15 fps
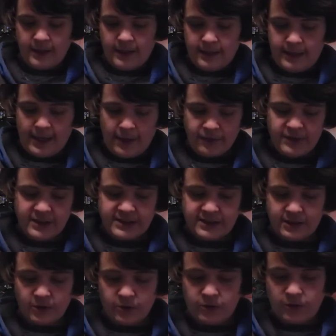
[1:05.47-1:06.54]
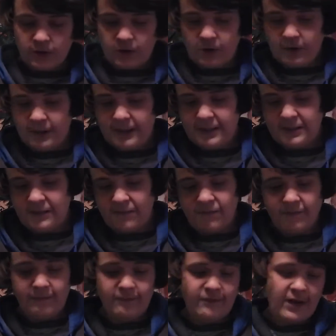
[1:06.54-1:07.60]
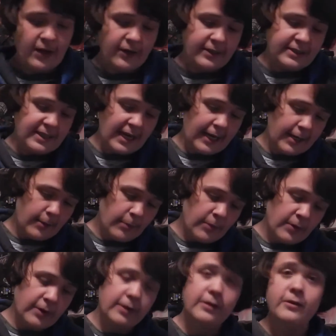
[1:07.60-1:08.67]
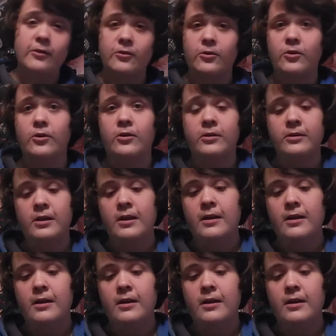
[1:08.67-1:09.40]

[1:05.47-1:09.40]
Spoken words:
Now this little girl is a very tame little girl.